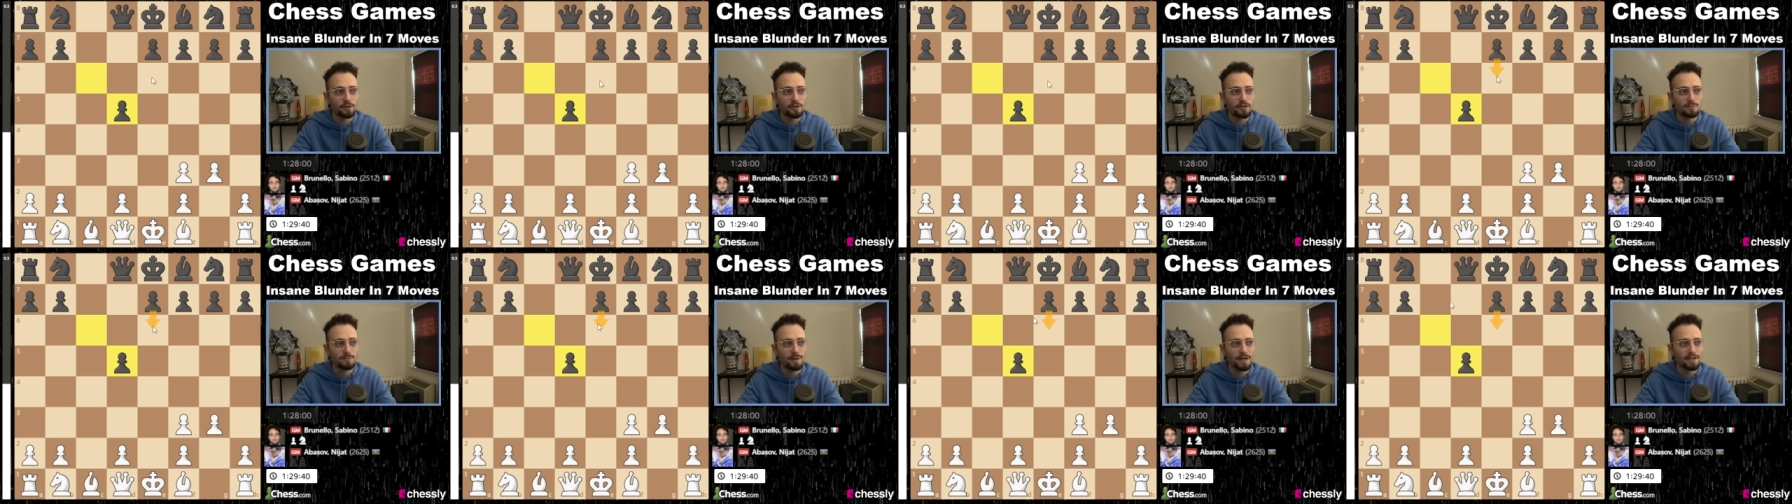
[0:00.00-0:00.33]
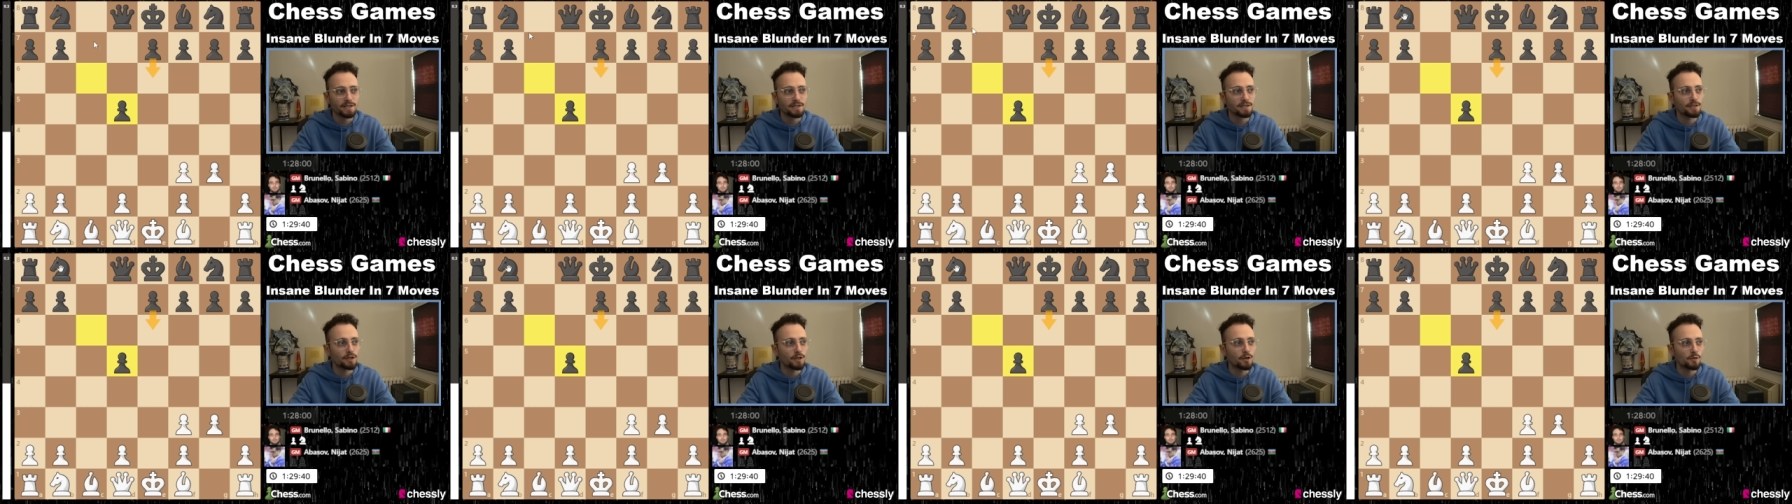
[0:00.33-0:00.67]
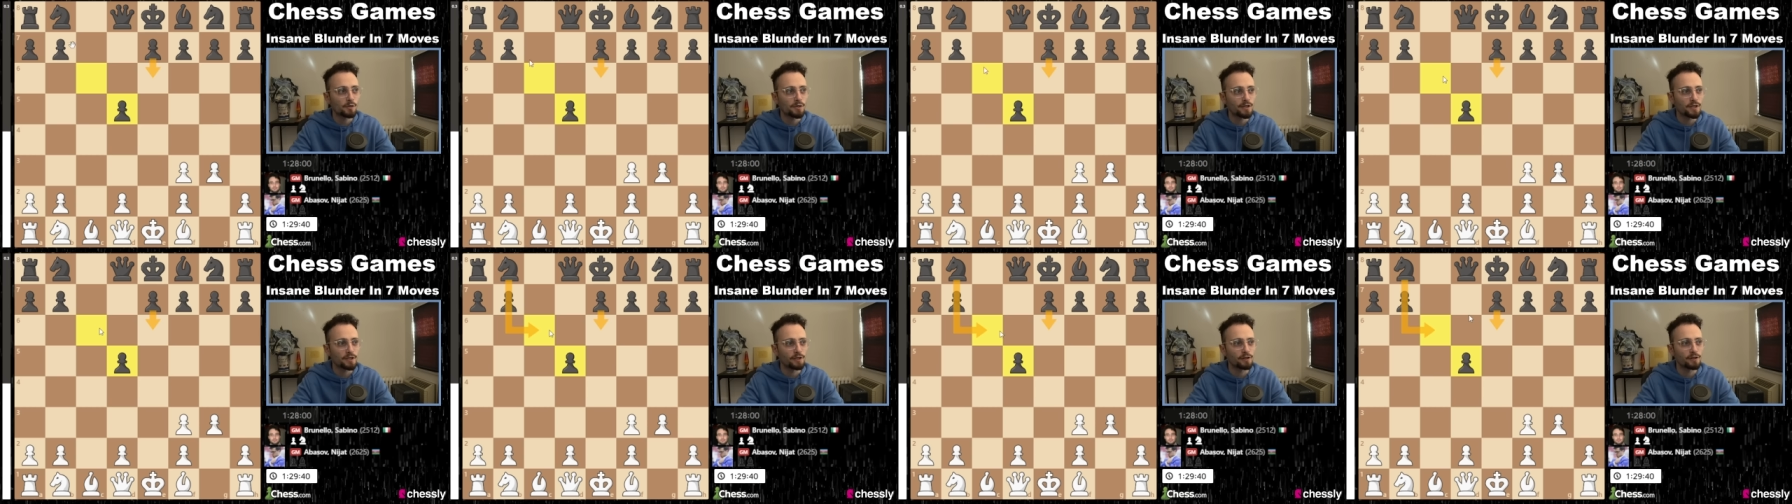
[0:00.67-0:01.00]
because black is going to go
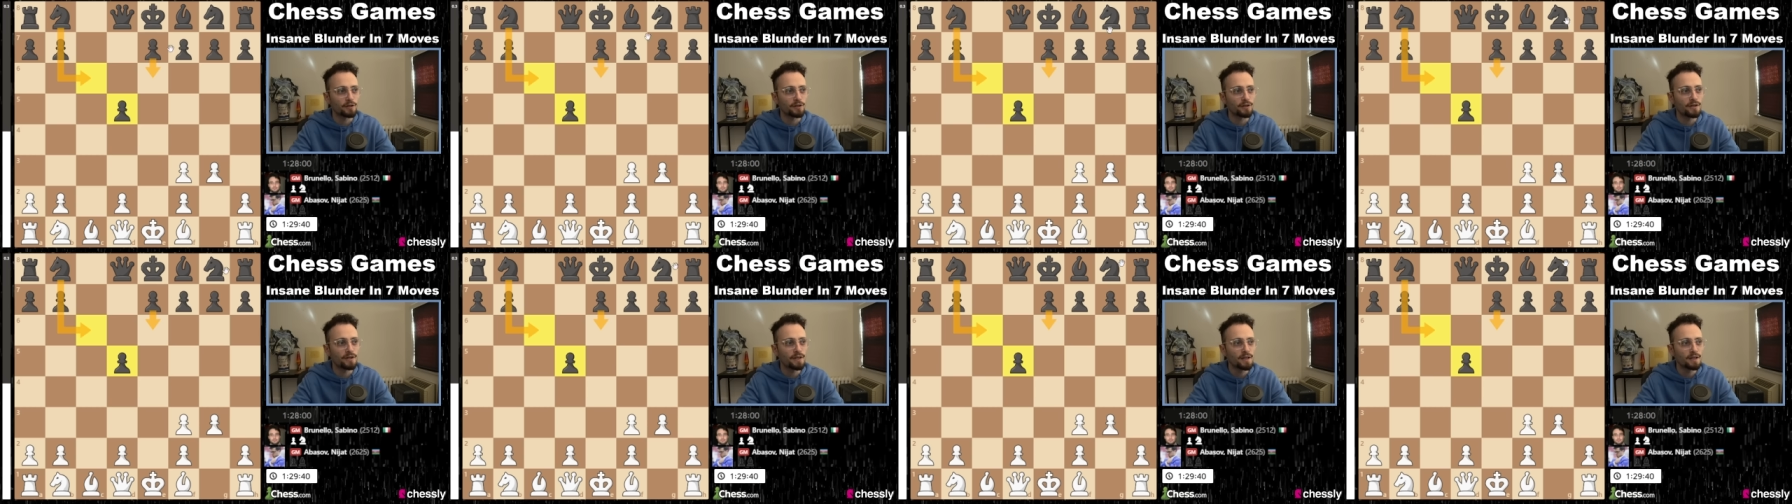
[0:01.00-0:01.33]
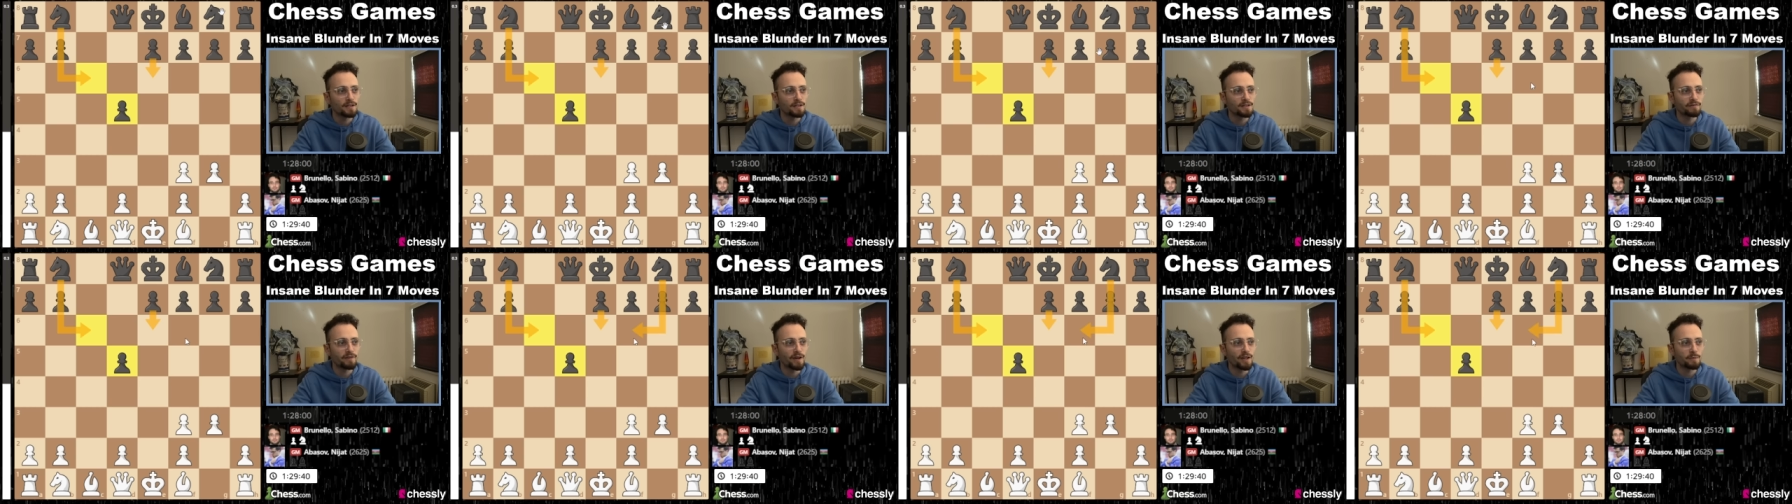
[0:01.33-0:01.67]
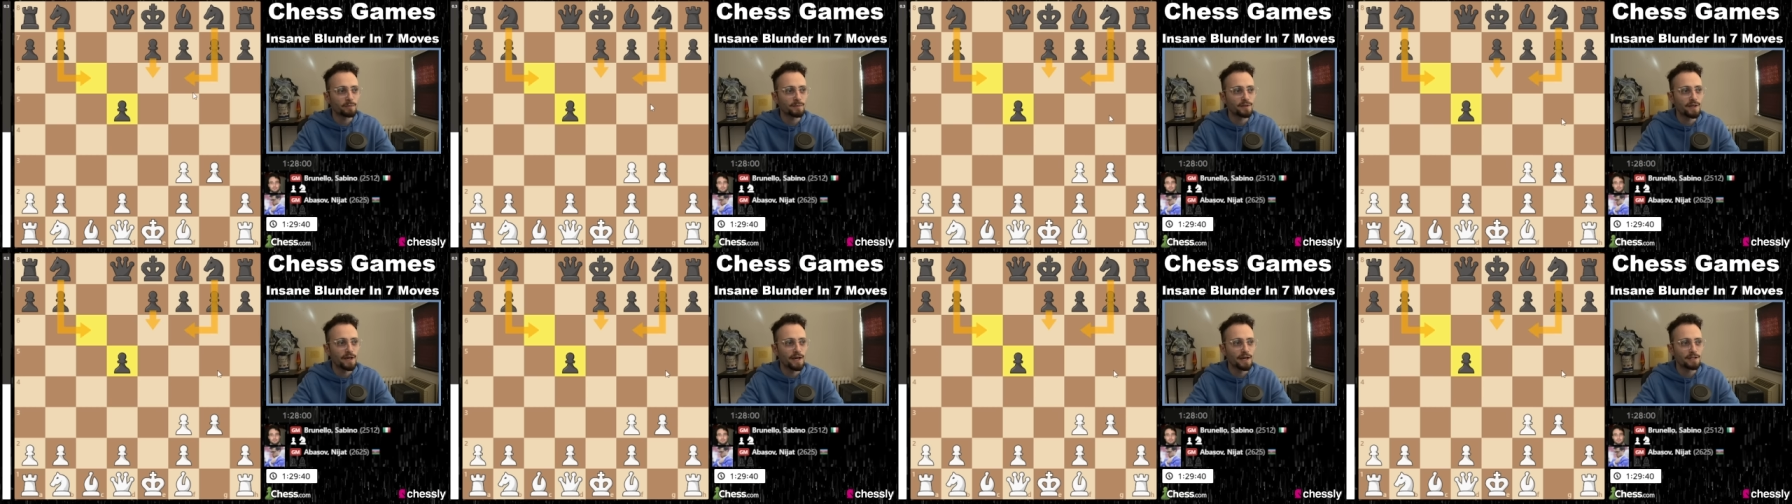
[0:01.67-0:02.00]
here,
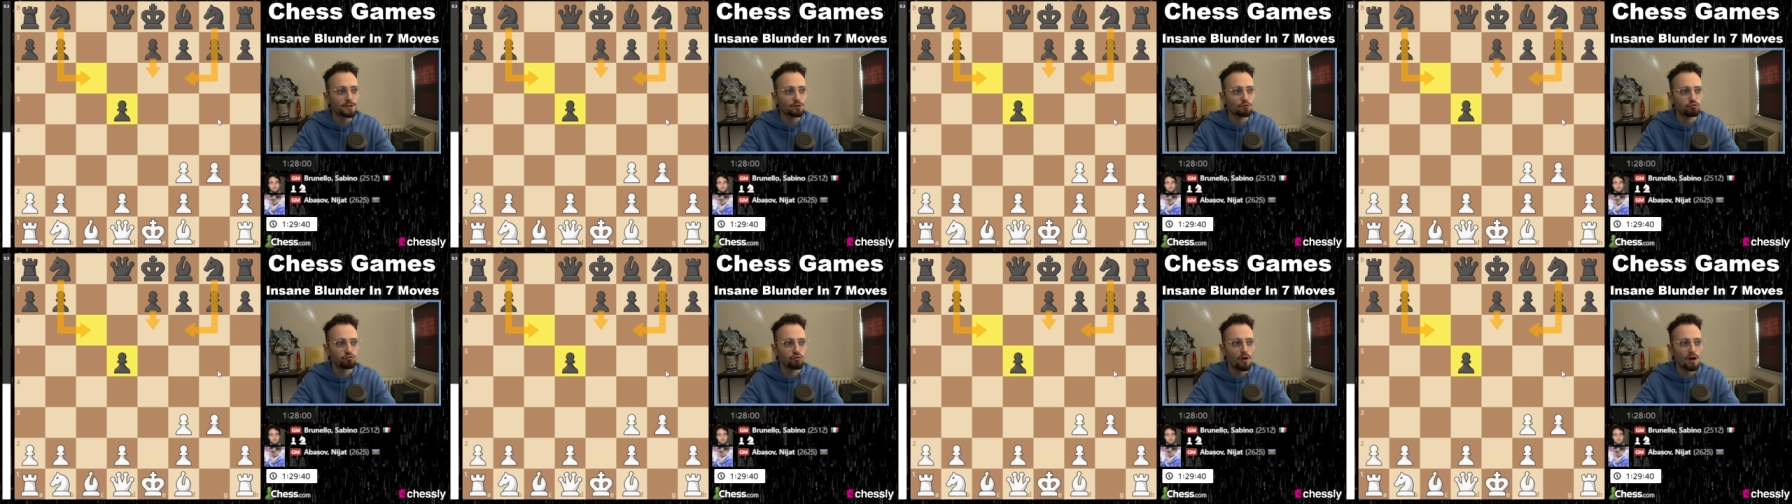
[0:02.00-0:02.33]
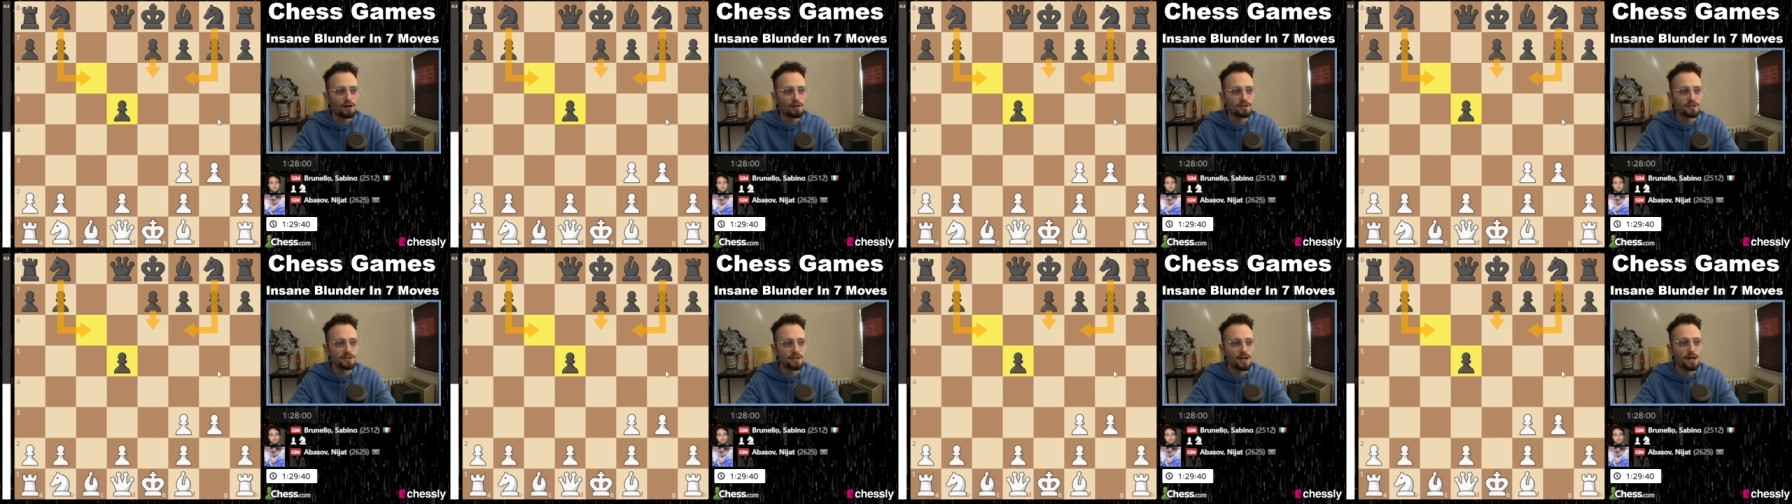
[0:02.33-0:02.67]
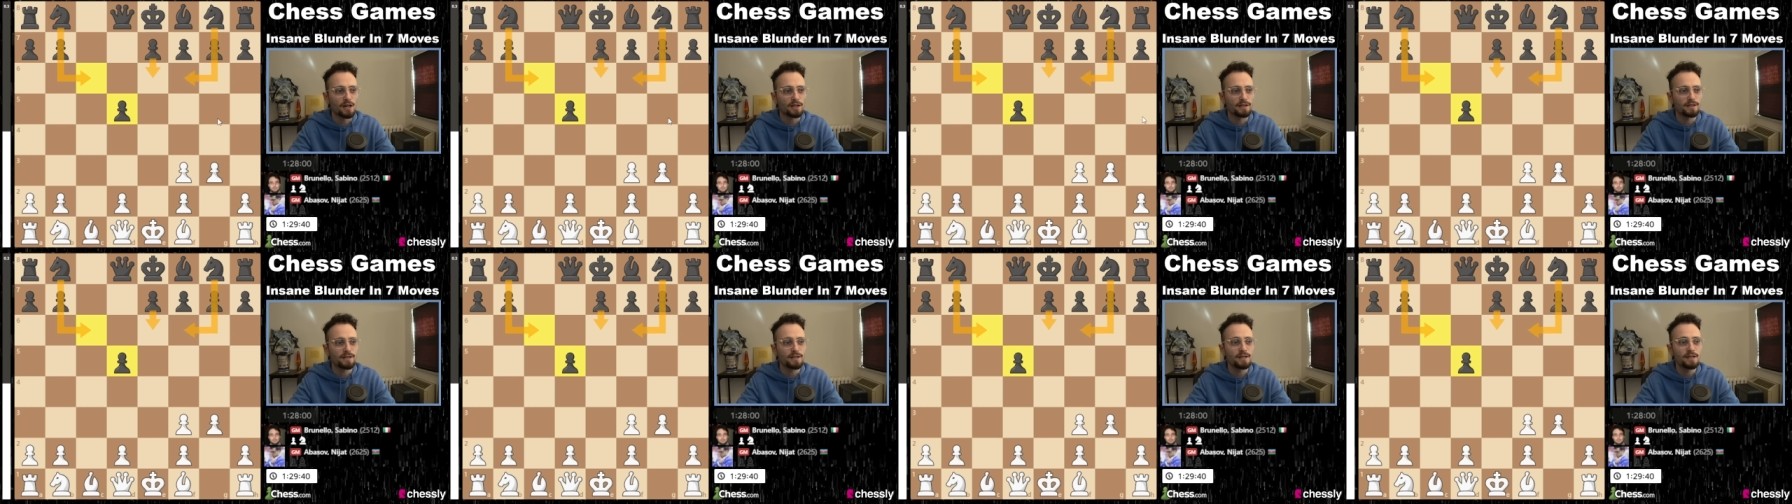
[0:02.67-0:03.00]
develop the knights, rock
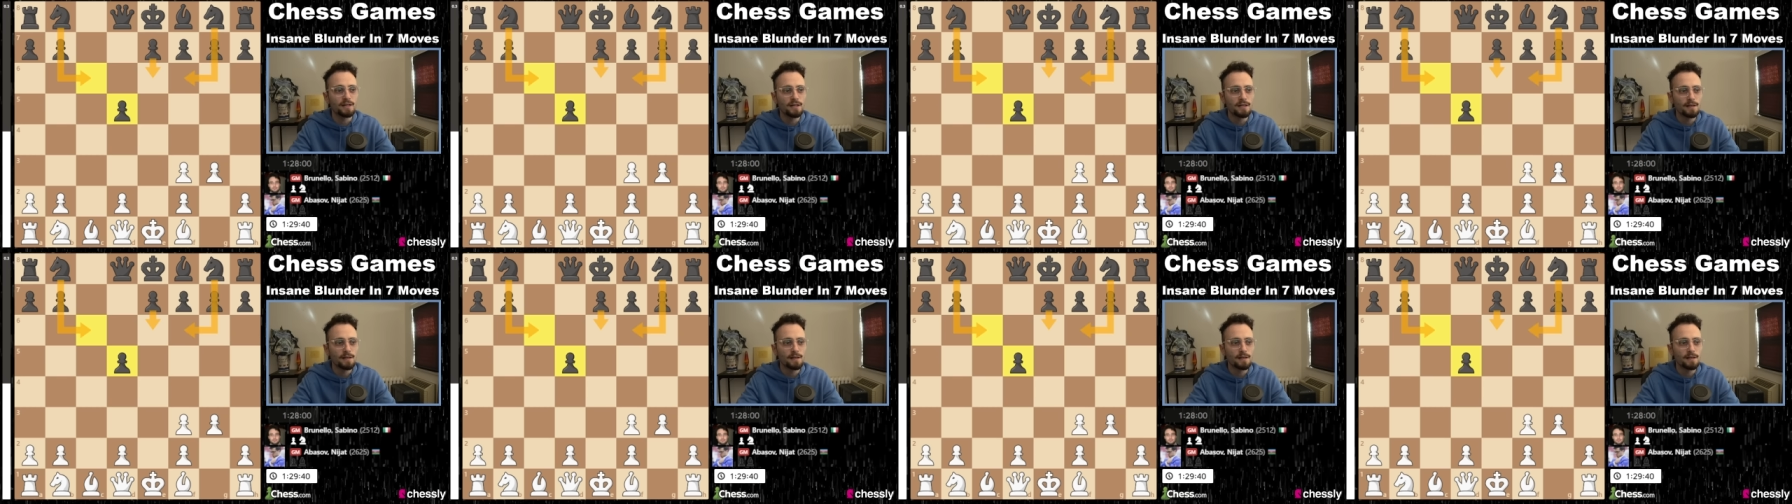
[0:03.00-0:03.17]
solid.